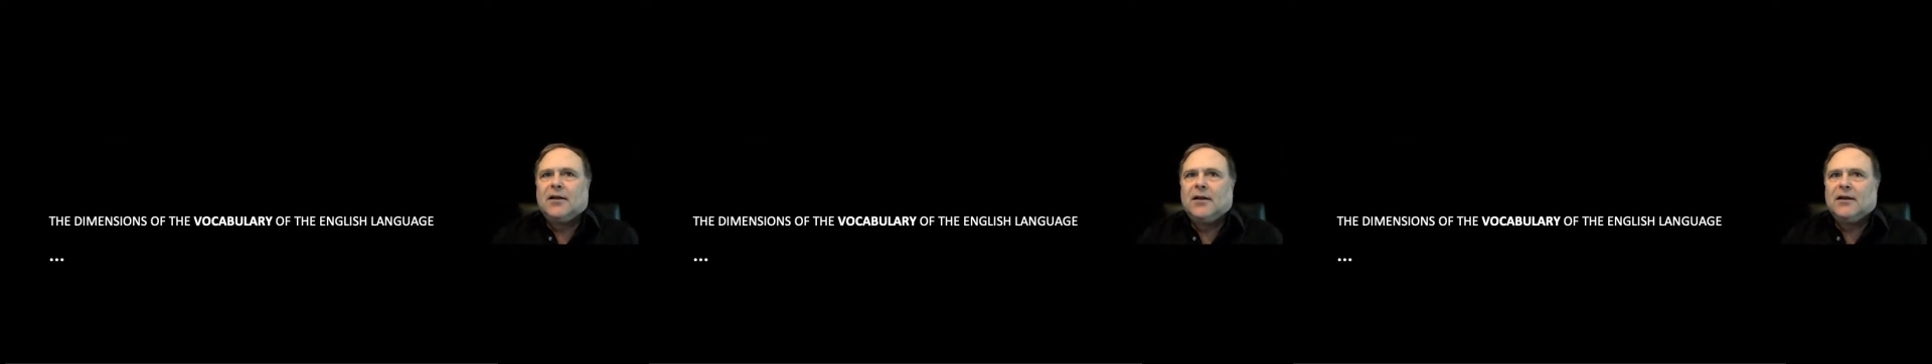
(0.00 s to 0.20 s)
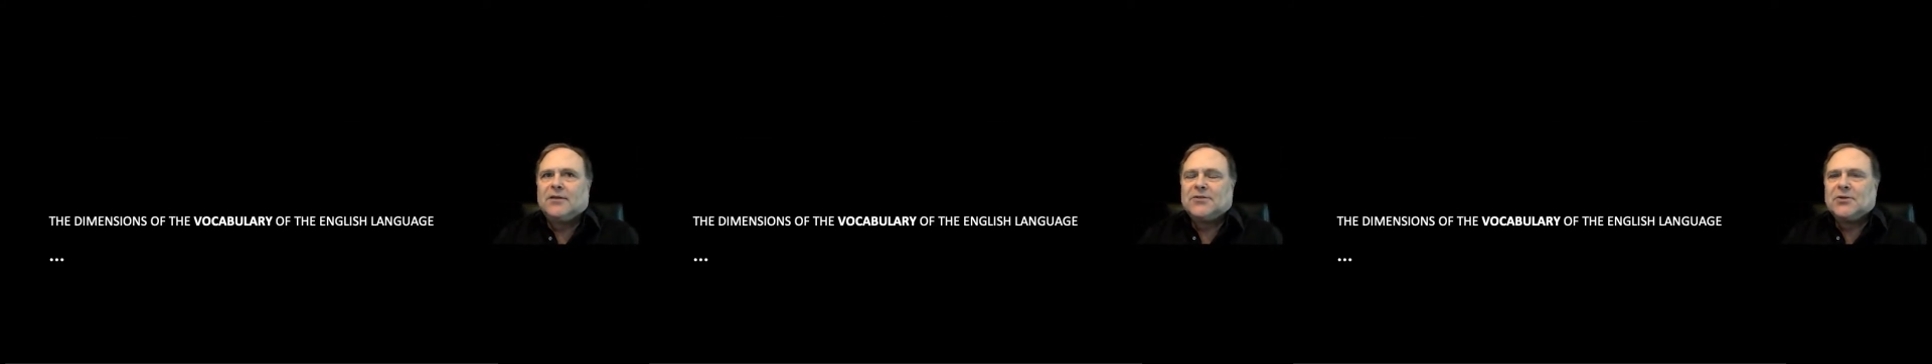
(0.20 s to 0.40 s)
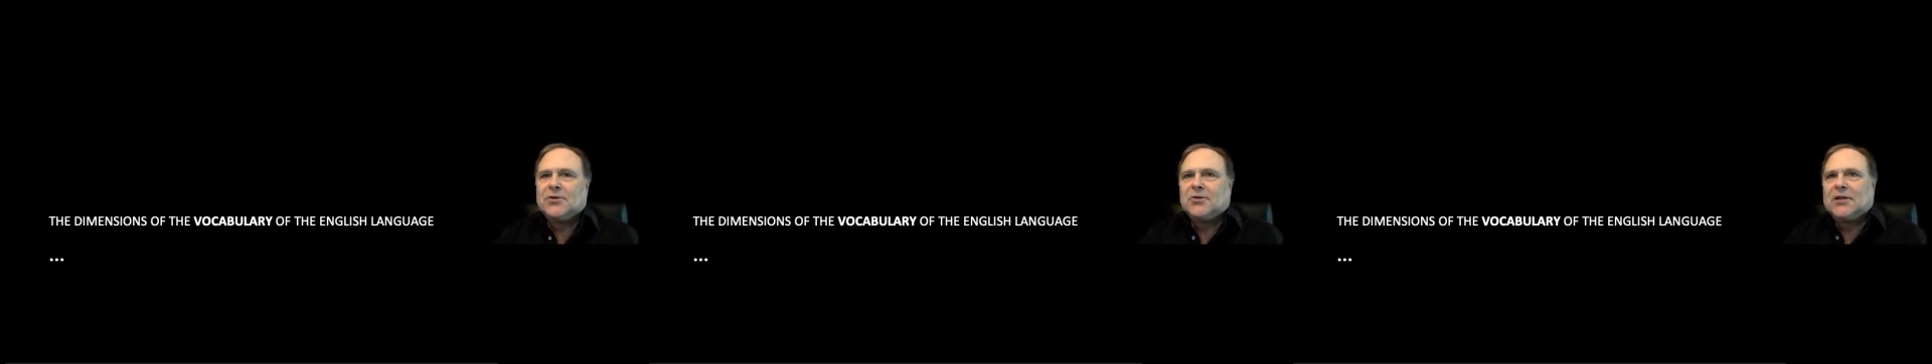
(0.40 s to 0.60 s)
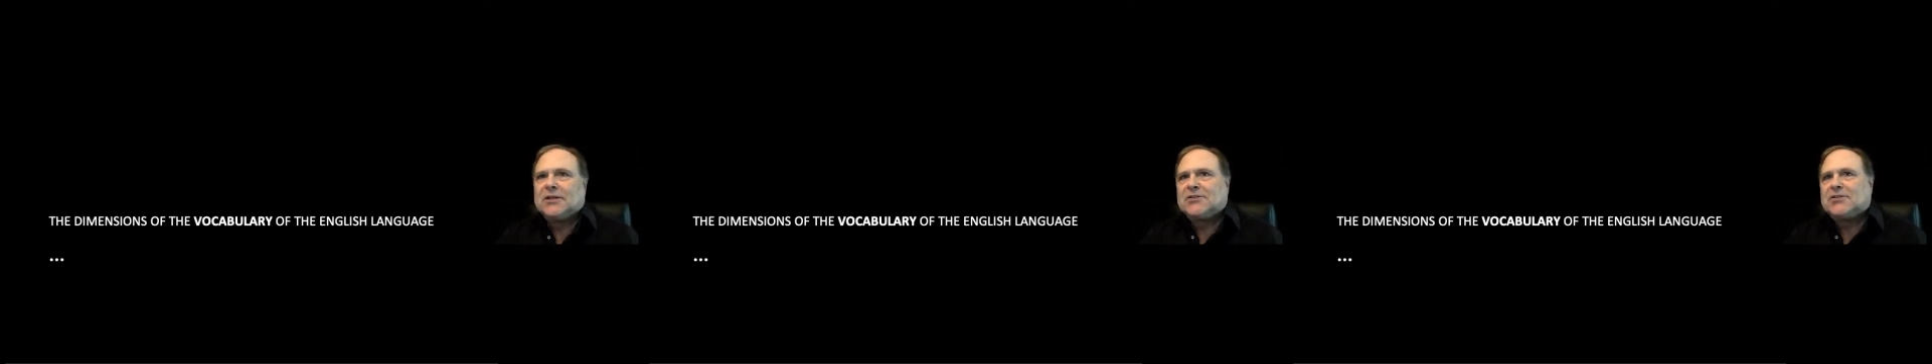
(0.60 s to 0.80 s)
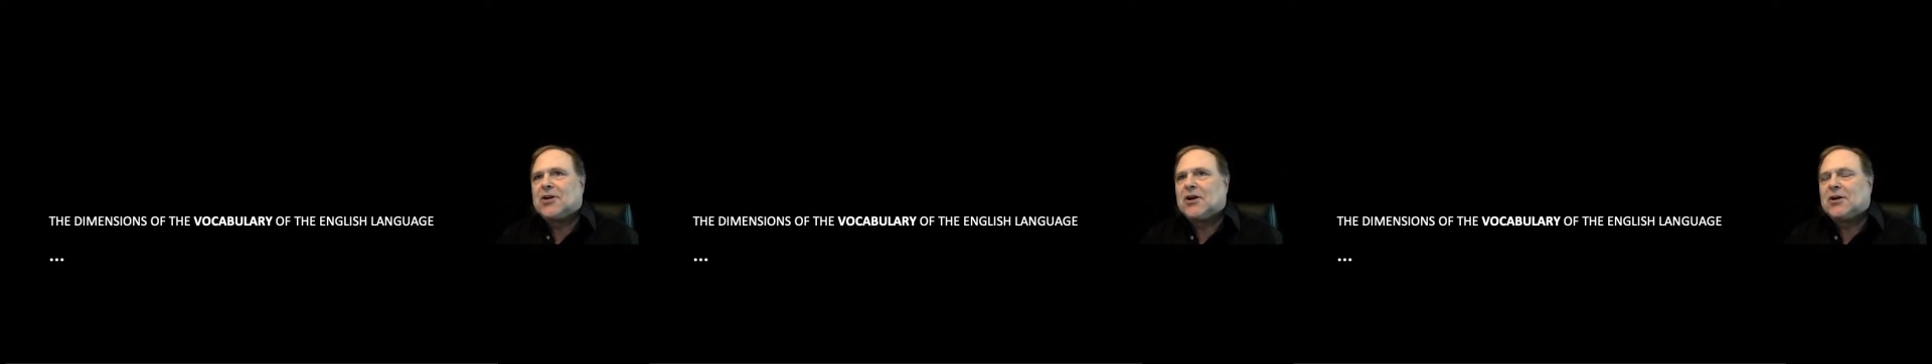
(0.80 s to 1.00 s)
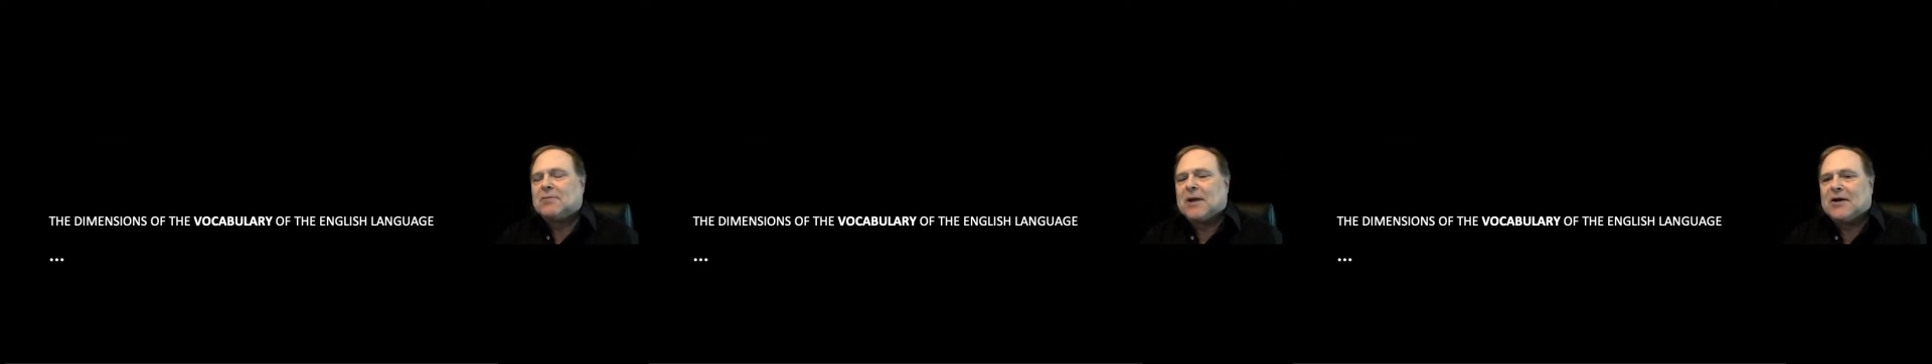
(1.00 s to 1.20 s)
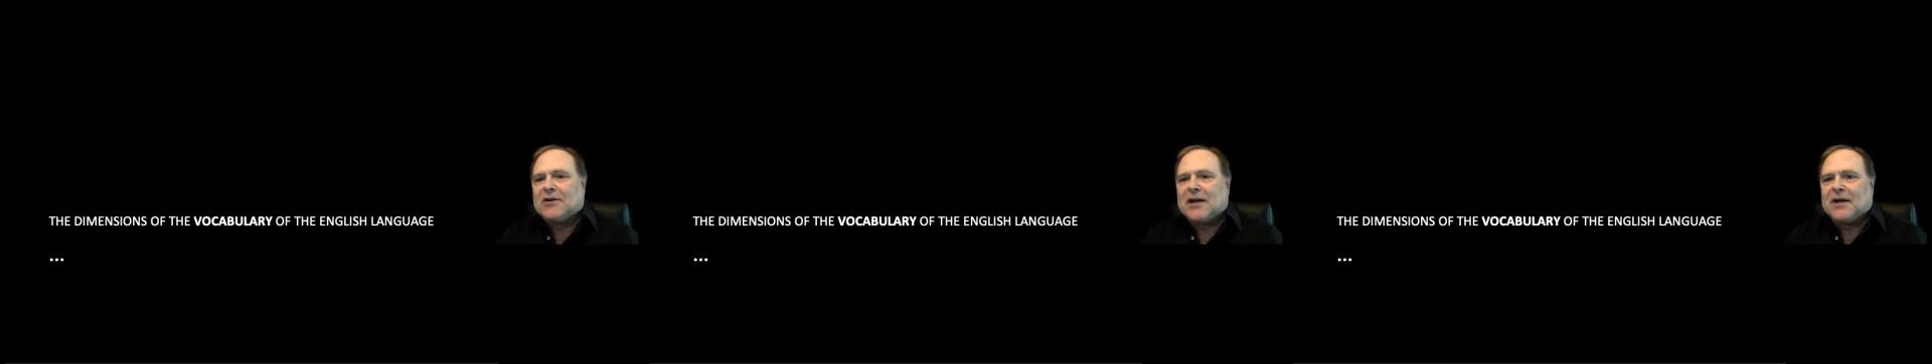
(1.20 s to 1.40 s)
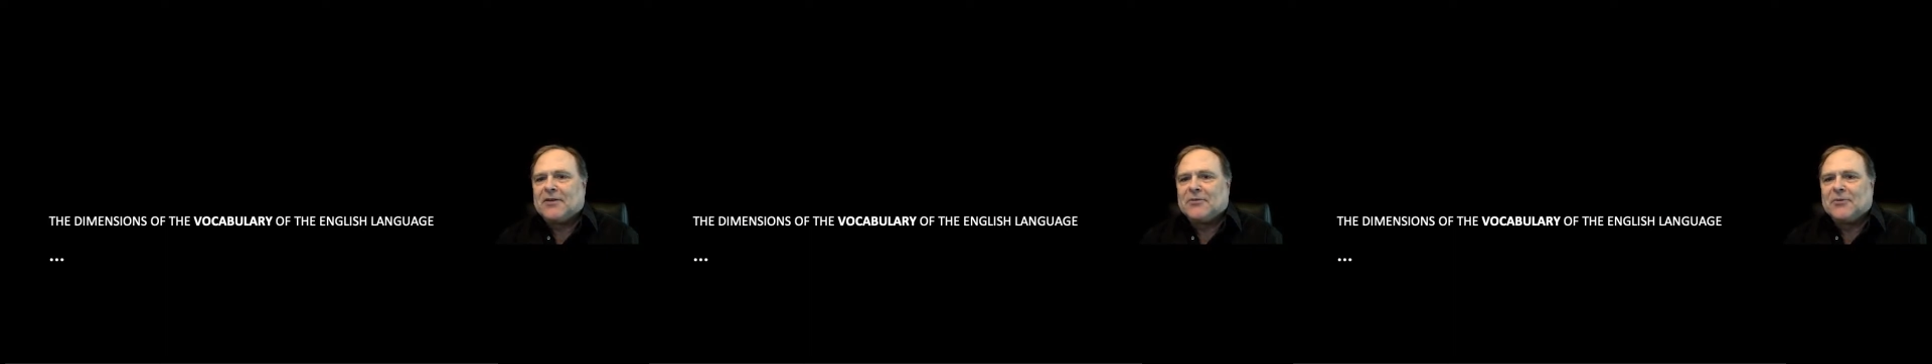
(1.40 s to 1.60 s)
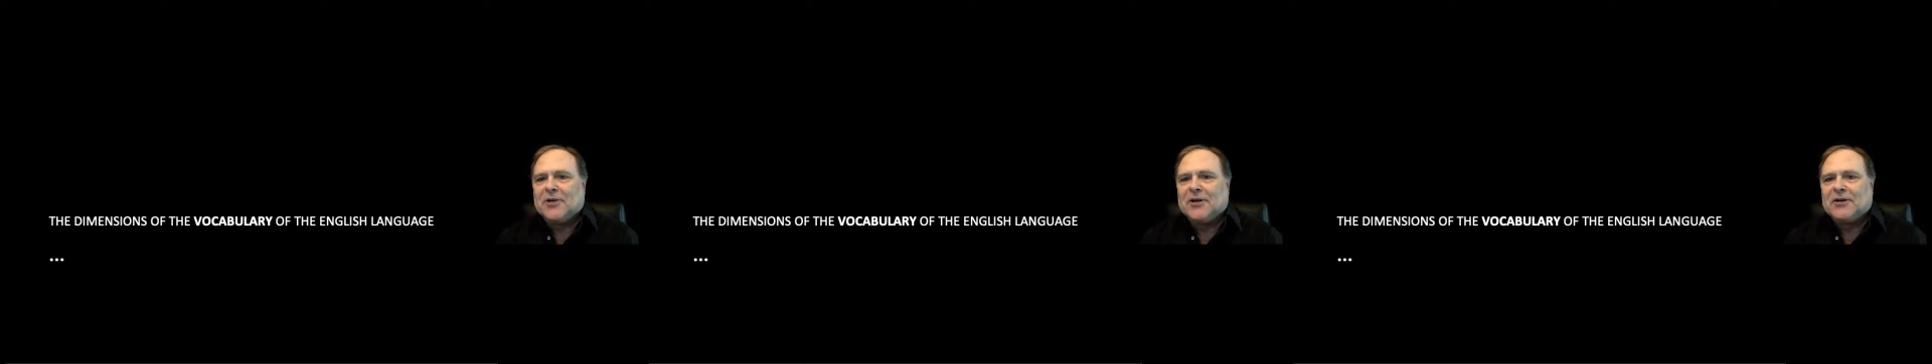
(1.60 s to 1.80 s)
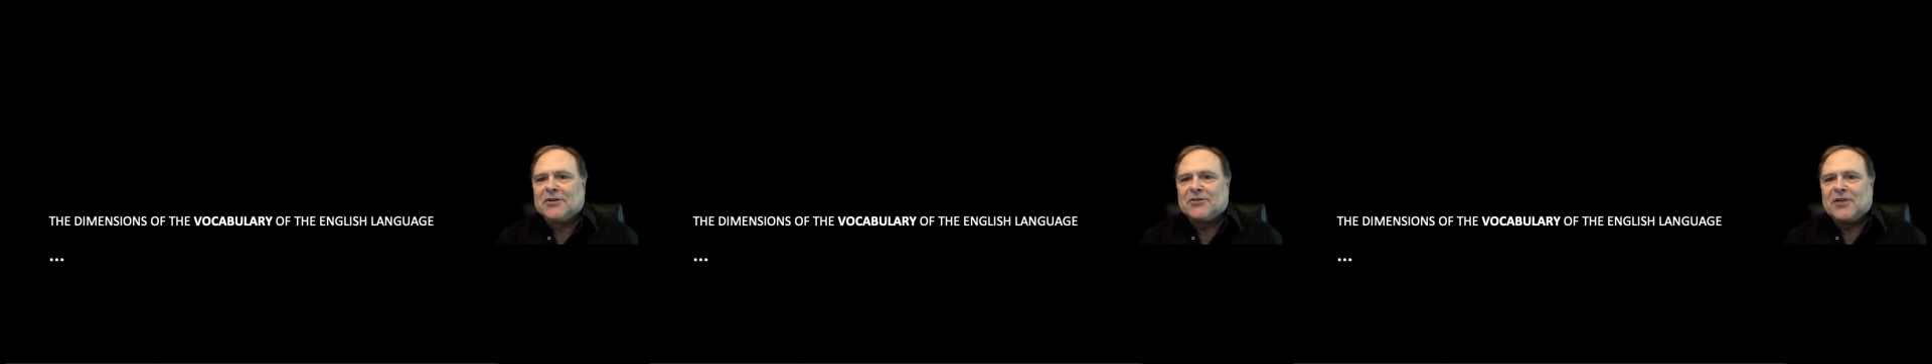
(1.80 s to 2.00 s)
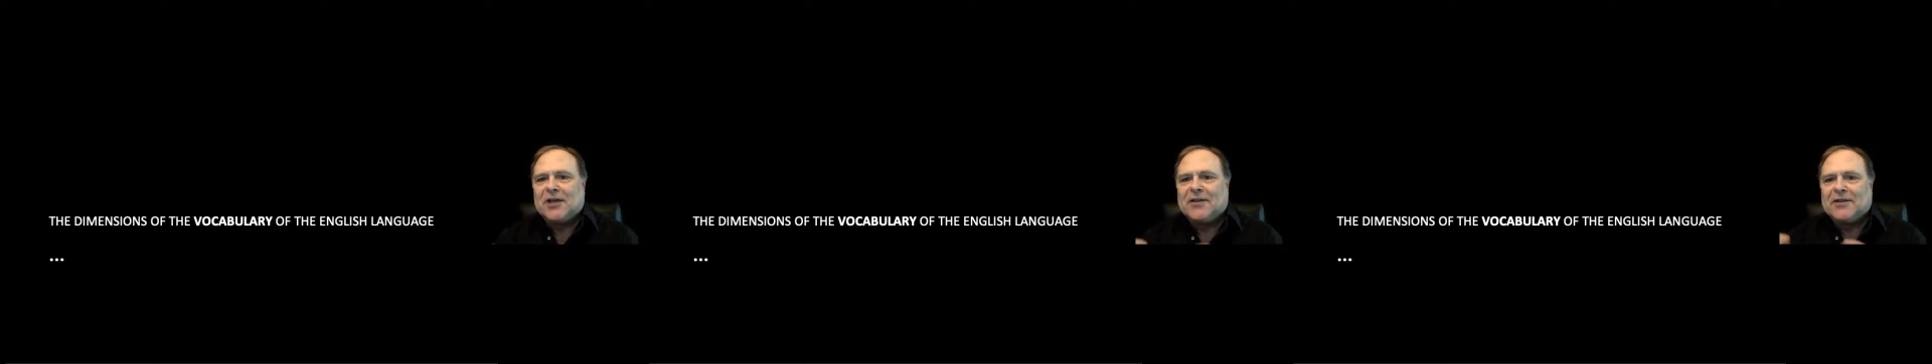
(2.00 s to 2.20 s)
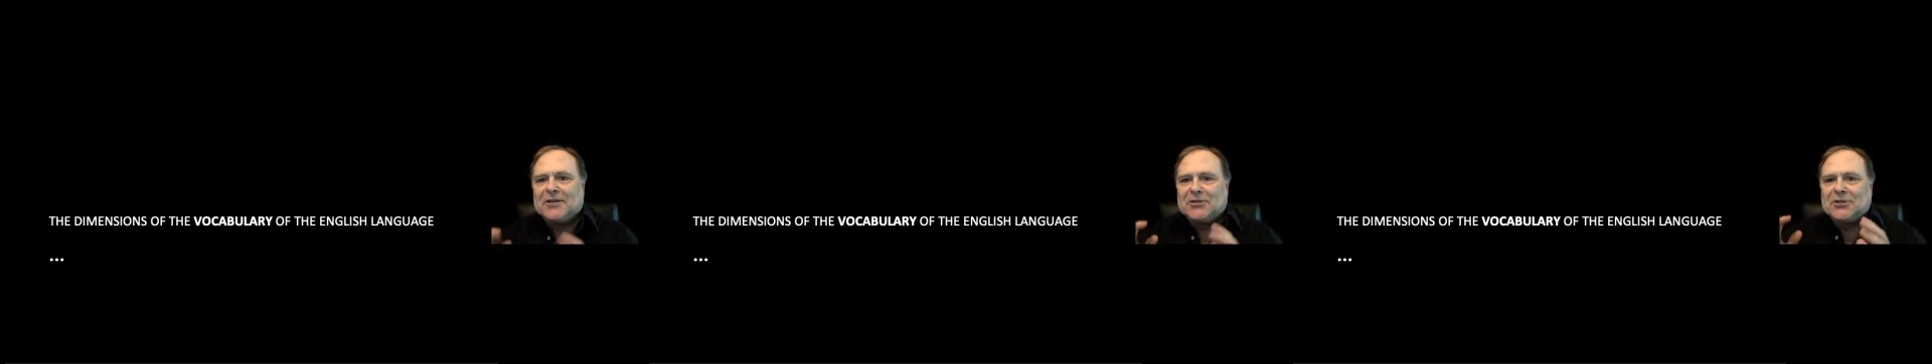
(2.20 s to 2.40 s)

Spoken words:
So let's talk about, now that we understand that